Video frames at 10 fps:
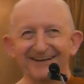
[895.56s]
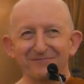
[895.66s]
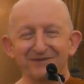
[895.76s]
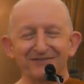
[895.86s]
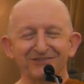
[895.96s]
I
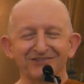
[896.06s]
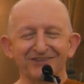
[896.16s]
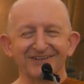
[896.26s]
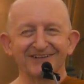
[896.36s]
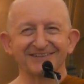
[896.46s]
believe it's
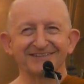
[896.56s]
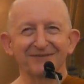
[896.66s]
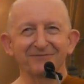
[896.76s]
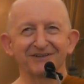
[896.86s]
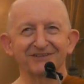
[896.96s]
the
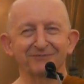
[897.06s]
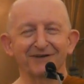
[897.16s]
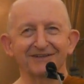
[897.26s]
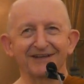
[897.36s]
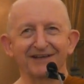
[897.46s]
same place,
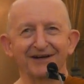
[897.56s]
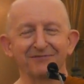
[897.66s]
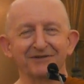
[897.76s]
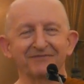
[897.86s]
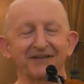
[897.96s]

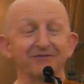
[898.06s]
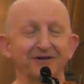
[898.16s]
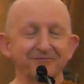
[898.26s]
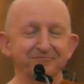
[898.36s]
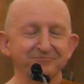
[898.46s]
Pathaligama.
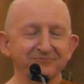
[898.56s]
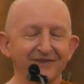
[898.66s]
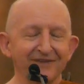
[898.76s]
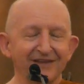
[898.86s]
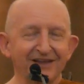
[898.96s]
Anyway,
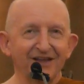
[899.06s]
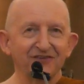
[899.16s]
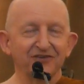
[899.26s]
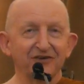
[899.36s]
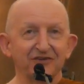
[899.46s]

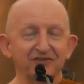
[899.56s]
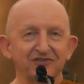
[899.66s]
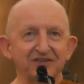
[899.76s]
so this